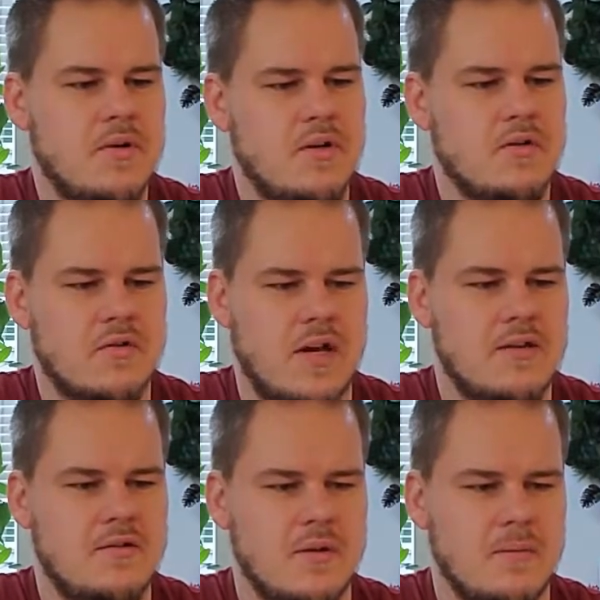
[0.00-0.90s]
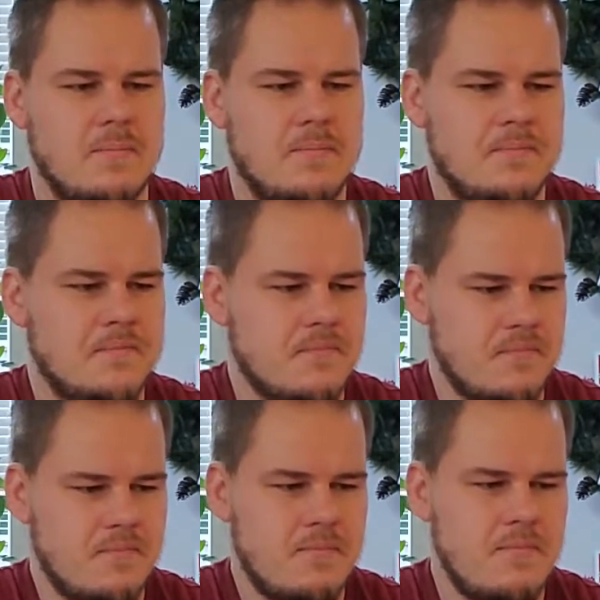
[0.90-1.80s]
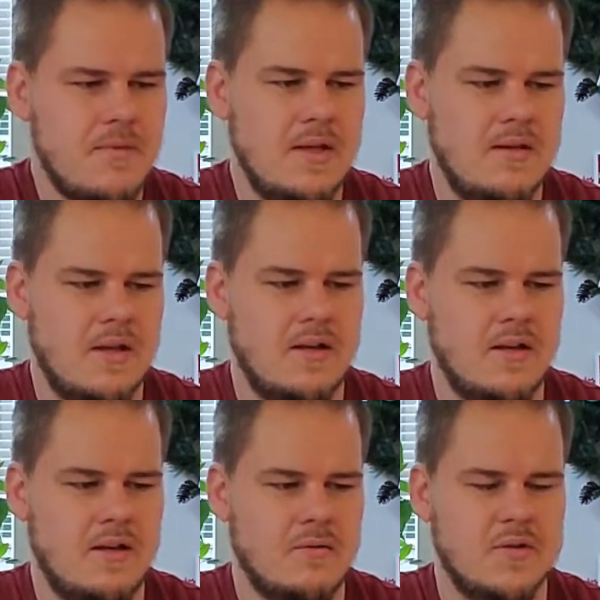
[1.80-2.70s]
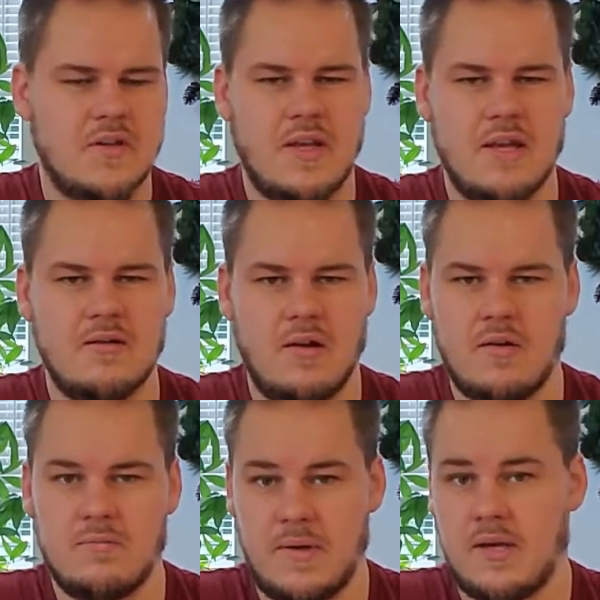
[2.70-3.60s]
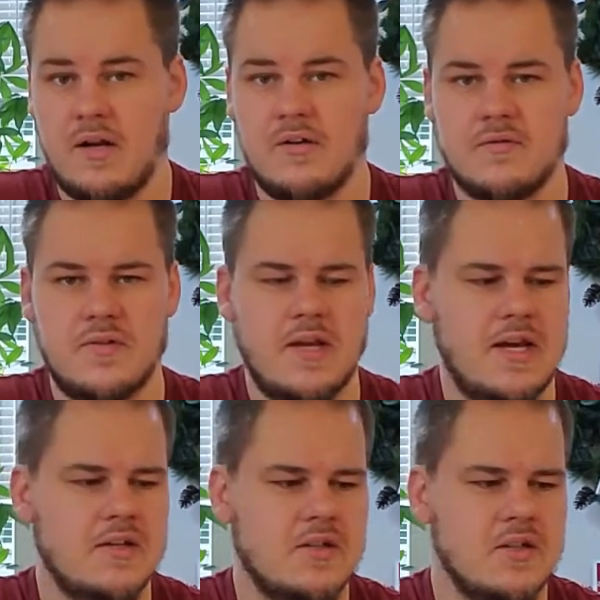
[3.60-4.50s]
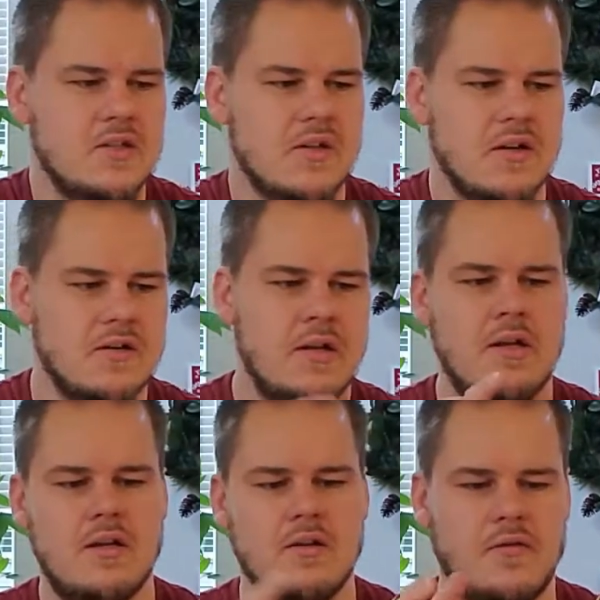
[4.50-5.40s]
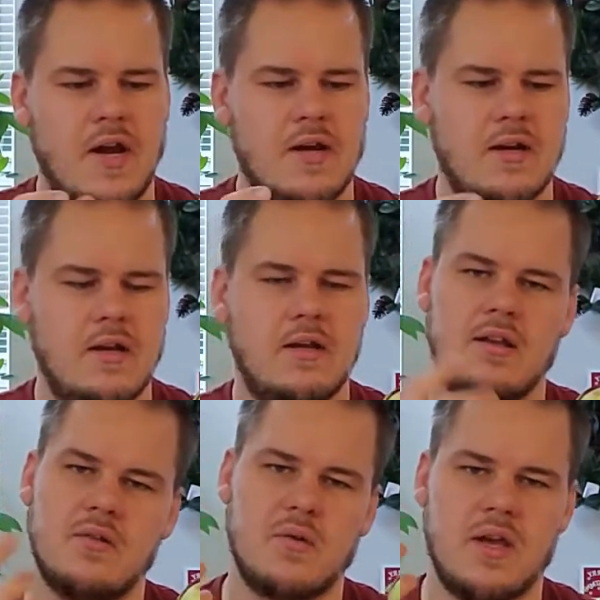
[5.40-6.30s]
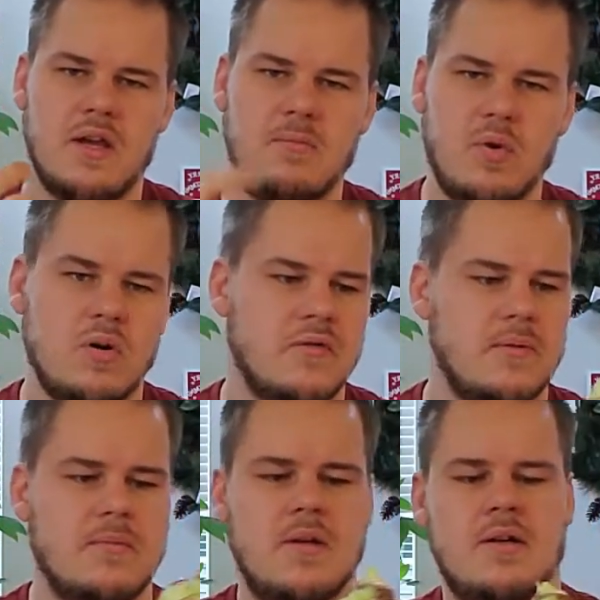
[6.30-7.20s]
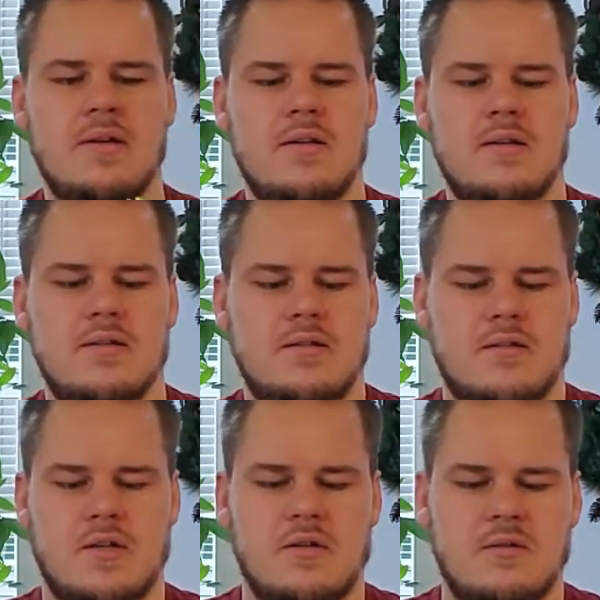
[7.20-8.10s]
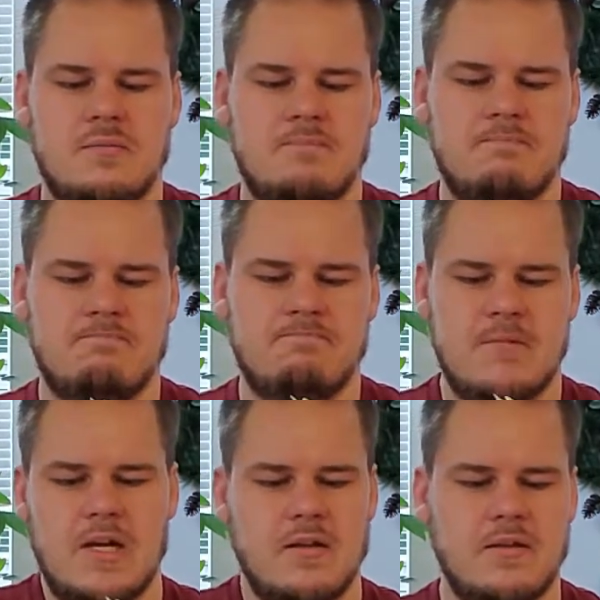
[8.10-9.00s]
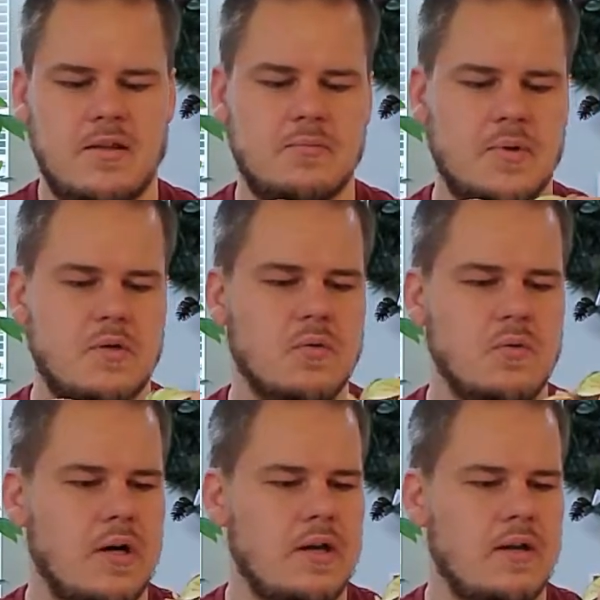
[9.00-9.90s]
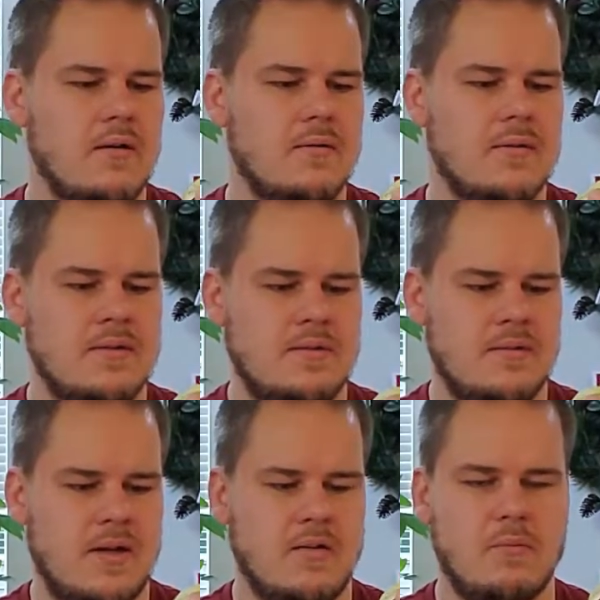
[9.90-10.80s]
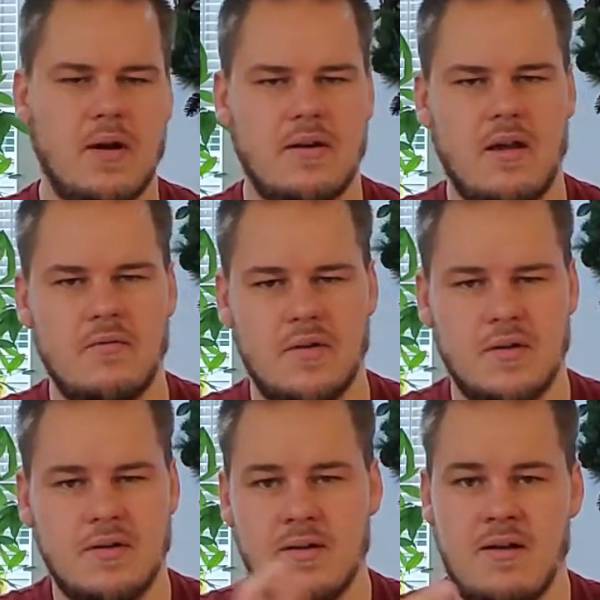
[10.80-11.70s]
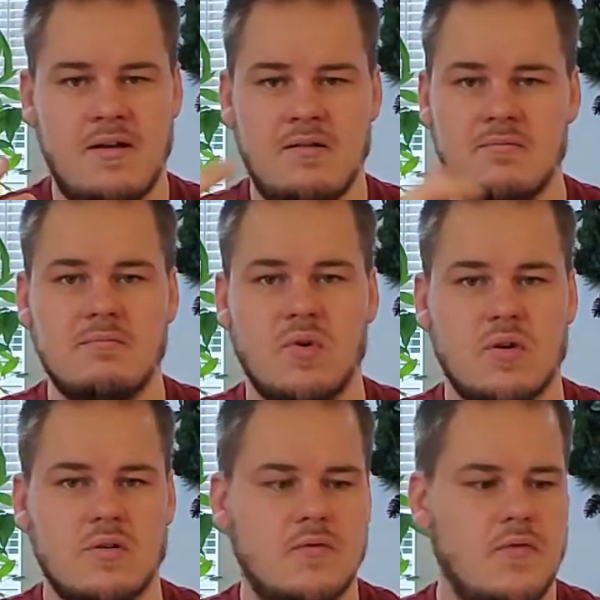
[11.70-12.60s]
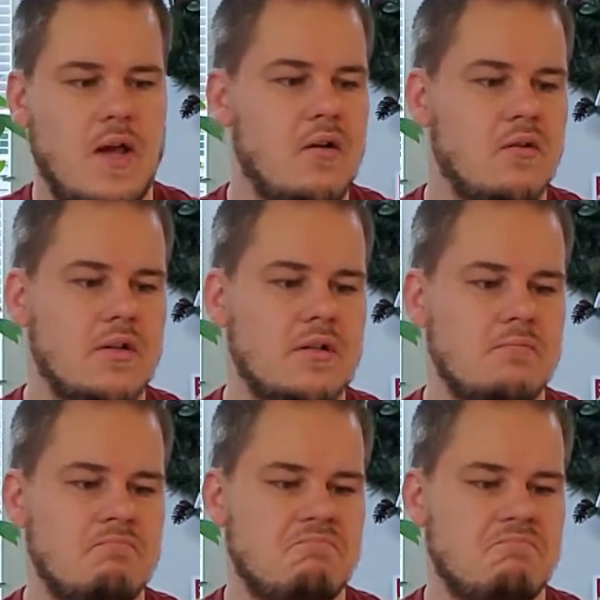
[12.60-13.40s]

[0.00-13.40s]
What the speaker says: size to them. And once they get big enough, they actually start dividing, and you'll get more of them. So yeah, I think that's pretty cool. I don't mind having more flowering